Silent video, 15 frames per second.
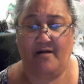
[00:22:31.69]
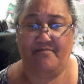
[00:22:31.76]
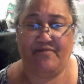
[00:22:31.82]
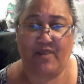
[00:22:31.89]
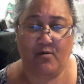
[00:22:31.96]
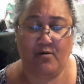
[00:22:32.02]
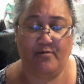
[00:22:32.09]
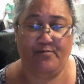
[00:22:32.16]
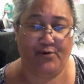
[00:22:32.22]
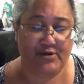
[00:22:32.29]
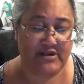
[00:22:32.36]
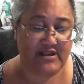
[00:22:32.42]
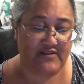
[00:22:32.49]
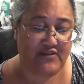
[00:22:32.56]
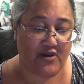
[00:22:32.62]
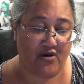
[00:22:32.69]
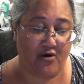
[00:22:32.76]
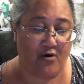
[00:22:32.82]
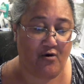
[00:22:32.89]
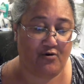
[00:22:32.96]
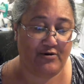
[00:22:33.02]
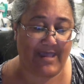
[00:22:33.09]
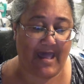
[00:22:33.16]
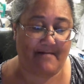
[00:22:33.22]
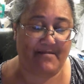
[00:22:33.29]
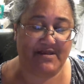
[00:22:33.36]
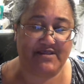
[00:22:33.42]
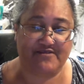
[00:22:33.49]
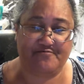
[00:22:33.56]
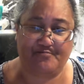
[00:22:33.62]
They will put in their own
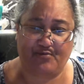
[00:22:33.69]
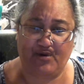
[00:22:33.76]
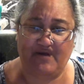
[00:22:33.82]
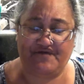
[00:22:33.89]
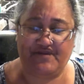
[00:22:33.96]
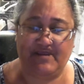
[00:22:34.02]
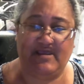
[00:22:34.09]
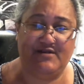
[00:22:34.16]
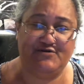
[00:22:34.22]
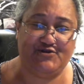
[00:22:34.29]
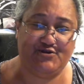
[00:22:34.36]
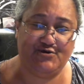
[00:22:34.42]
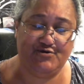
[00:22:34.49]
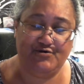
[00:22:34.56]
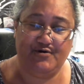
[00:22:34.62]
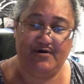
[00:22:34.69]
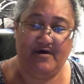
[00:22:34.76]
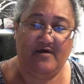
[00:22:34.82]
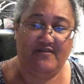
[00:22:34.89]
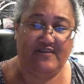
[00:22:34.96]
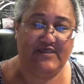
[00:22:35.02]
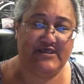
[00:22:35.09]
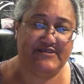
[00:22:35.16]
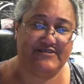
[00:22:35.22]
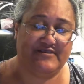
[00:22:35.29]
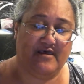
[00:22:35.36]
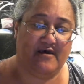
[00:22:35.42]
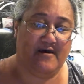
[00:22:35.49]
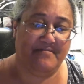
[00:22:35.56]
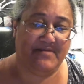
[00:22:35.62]
amicus briefs into this
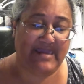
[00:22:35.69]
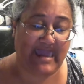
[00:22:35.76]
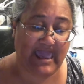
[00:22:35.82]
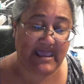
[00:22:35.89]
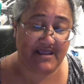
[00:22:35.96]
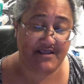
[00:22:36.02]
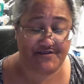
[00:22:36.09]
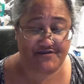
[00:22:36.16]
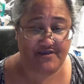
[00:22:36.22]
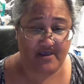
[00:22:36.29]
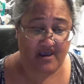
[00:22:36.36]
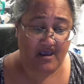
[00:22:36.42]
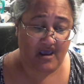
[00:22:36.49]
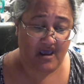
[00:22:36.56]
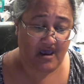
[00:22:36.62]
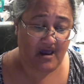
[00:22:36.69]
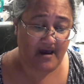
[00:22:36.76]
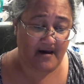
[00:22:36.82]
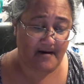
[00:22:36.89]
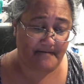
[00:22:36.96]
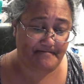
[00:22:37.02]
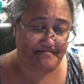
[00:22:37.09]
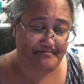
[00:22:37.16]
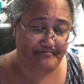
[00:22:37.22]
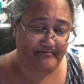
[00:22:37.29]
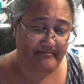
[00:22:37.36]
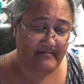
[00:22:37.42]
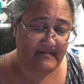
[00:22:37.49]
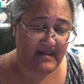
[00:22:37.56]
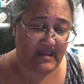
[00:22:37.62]
case, and
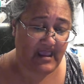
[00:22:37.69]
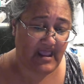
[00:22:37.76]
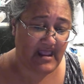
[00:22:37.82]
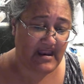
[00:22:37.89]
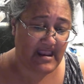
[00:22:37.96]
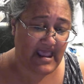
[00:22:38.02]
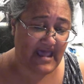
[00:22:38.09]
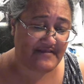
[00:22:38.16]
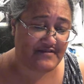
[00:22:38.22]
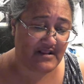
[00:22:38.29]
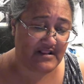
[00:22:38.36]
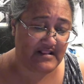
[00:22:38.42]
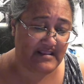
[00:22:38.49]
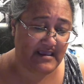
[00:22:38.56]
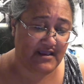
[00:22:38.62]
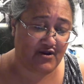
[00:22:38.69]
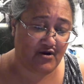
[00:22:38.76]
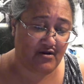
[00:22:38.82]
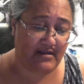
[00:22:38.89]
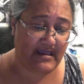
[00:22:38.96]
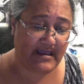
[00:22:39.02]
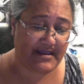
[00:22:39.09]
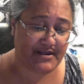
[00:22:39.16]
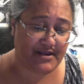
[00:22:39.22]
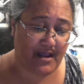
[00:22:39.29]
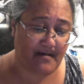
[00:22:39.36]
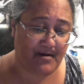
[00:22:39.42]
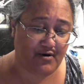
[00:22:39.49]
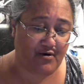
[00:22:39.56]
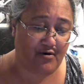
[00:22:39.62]
it has a legal,
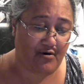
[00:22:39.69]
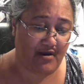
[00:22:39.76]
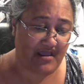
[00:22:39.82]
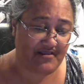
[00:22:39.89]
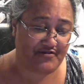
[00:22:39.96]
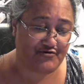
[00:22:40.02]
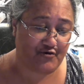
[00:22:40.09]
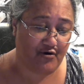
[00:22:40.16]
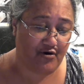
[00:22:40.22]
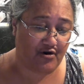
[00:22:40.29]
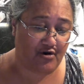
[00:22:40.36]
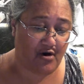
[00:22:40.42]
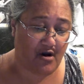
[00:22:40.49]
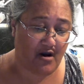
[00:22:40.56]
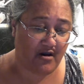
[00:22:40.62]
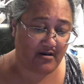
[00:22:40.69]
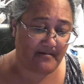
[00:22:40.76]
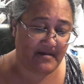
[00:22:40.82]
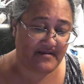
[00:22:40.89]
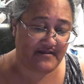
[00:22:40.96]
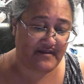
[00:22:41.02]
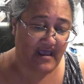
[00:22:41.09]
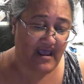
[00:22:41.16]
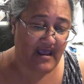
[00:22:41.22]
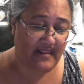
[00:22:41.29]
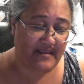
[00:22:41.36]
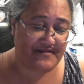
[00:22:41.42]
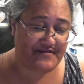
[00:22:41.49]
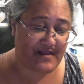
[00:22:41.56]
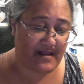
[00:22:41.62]
economical, or historical arguments
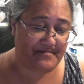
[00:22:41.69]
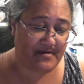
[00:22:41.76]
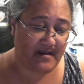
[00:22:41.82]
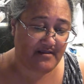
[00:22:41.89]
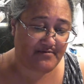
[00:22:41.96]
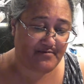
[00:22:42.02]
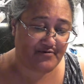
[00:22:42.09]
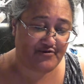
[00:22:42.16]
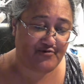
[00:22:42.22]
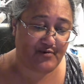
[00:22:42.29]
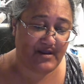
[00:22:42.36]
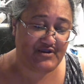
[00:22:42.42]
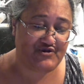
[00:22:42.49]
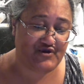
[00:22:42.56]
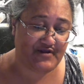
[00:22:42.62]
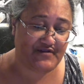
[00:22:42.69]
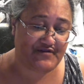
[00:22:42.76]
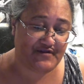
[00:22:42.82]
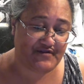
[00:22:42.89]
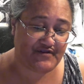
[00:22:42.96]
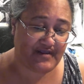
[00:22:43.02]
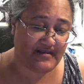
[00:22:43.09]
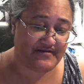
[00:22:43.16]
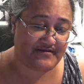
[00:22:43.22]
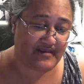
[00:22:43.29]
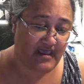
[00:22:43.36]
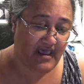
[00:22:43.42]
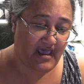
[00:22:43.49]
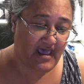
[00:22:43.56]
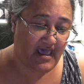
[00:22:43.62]
that sometimes persuade justices
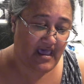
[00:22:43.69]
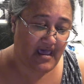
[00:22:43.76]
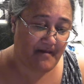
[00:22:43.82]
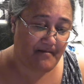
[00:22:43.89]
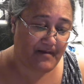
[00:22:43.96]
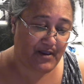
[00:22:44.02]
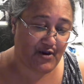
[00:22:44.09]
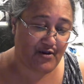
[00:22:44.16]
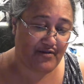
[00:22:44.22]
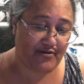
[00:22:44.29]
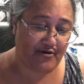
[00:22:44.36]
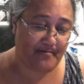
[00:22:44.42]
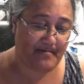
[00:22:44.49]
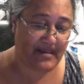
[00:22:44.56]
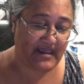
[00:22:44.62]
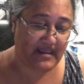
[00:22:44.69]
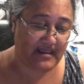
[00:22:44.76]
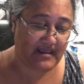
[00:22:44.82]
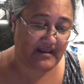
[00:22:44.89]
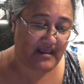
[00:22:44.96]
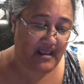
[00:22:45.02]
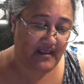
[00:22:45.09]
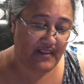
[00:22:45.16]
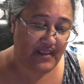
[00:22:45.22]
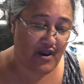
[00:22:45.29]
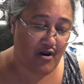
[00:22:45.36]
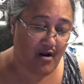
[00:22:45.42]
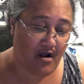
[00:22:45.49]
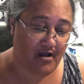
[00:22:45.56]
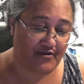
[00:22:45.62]
appear in their opinion. There
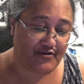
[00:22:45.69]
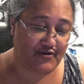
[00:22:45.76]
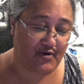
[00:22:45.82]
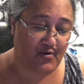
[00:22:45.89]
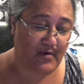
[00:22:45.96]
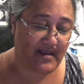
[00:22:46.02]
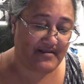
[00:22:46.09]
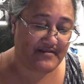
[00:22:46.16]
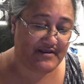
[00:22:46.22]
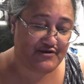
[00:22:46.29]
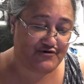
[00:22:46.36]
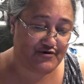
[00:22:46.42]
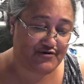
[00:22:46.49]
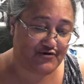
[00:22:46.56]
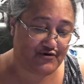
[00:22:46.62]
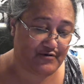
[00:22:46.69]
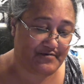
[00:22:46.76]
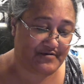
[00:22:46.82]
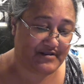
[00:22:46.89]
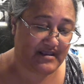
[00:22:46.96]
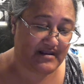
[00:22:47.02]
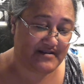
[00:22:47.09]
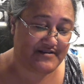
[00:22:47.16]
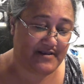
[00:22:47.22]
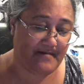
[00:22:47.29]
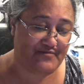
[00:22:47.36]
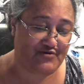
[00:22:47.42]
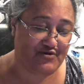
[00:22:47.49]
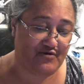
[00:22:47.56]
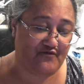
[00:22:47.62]
are also ways interest groups can
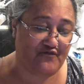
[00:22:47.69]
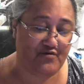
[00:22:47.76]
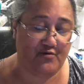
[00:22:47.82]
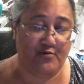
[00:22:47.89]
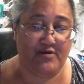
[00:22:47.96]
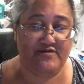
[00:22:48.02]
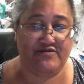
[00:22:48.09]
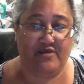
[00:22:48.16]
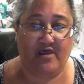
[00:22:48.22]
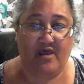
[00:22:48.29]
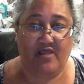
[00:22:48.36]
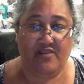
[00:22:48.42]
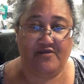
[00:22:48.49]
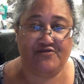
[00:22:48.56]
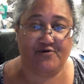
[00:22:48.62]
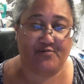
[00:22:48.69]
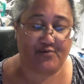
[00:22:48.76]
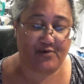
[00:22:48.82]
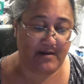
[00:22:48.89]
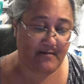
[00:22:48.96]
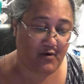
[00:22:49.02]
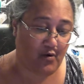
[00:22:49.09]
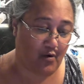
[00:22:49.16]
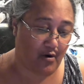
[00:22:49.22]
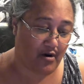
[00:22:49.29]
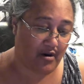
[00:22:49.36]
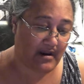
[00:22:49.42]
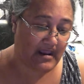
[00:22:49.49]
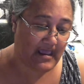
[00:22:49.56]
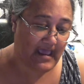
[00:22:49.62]
attempt to influence the Supreme
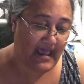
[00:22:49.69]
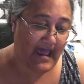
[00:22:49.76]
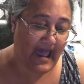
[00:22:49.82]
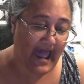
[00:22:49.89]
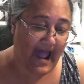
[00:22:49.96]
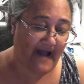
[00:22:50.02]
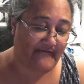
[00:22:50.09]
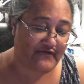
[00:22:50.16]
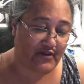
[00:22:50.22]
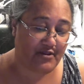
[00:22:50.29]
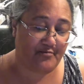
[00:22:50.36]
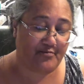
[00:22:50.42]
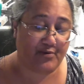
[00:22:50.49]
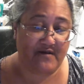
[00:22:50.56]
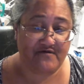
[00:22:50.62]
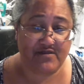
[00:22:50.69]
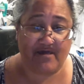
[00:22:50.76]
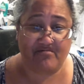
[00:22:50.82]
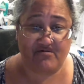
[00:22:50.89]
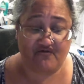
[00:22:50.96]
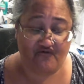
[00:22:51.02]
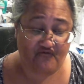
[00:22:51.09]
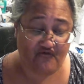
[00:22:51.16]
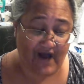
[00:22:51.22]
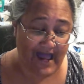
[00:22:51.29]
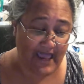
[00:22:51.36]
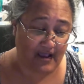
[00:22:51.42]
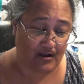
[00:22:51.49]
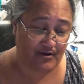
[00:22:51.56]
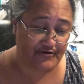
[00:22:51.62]
Court. After the briefs have been
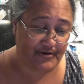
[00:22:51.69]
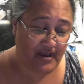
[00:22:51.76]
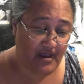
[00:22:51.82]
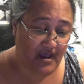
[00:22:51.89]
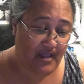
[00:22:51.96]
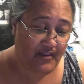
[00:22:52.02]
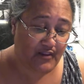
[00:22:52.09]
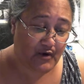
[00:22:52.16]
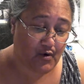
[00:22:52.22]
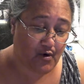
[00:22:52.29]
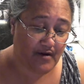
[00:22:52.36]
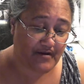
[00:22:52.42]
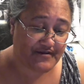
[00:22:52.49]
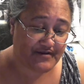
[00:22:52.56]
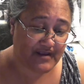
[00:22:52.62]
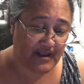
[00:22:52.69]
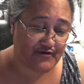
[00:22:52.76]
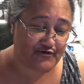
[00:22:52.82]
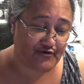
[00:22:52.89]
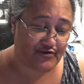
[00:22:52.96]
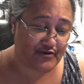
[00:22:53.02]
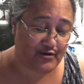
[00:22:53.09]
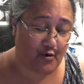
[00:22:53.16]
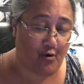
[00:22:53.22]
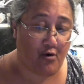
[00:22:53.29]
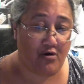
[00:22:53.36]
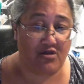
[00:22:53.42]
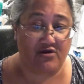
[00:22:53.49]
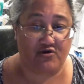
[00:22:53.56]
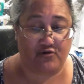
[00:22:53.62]
filed, the court schedules an
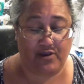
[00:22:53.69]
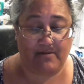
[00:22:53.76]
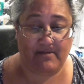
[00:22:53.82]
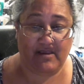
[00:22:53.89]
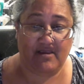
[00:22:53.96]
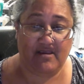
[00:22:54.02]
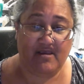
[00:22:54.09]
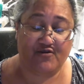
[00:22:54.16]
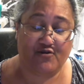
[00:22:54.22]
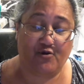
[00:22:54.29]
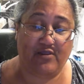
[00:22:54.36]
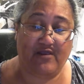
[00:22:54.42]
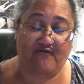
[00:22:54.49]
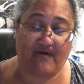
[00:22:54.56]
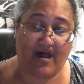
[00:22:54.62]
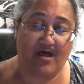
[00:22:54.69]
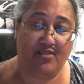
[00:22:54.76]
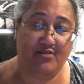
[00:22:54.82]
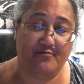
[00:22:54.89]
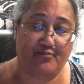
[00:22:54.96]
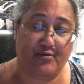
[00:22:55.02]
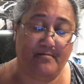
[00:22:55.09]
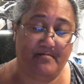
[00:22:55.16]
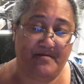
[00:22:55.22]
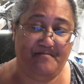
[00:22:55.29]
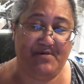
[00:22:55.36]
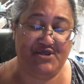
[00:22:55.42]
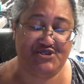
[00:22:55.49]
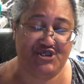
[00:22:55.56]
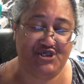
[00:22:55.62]
oral agreement. So they file the
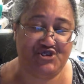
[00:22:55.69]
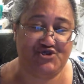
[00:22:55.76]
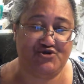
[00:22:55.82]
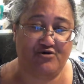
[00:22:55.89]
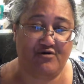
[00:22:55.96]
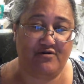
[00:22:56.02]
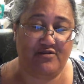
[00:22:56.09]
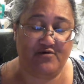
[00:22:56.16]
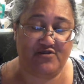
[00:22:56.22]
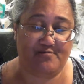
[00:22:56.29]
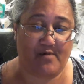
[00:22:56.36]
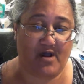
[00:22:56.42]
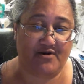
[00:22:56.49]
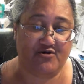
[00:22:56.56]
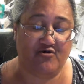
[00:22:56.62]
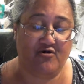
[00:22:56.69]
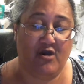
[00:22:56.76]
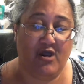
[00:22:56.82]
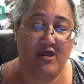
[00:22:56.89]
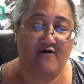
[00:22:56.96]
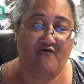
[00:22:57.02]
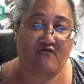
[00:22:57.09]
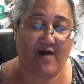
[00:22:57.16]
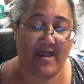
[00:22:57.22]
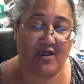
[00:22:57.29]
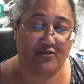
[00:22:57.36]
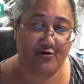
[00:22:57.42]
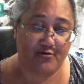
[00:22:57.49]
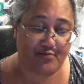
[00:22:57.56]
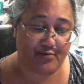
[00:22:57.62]
petitioner and the responder file
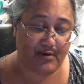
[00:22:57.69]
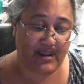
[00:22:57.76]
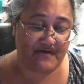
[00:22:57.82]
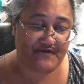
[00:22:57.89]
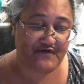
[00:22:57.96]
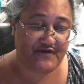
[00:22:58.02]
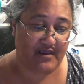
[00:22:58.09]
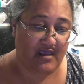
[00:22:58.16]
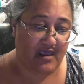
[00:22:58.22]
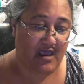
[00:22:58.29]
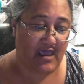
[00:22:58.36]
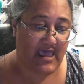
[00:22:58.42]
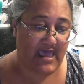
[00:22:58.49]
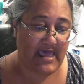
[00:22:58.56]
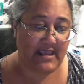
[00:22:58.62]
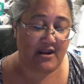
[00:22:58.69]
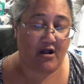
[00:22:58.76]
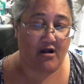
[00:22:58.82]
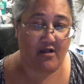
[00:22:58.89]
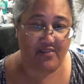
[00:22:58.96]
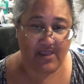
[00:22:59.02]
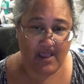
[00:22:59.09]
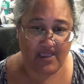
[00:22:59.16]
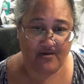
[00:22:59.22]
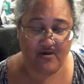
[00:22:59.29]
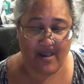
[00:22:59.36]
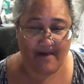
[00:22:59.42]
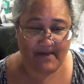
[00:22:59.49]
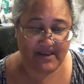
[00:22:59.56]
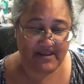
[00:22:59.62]
their briefs and all the other
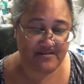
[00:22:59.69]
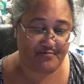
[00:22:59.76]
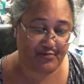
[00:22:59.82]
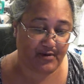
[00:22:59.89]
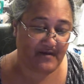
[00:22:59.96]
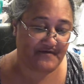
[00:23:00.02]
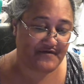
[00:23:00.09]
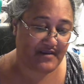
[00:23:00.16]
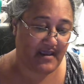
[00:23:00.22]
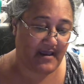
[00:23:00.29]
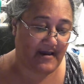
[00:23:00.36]
amicus briefs.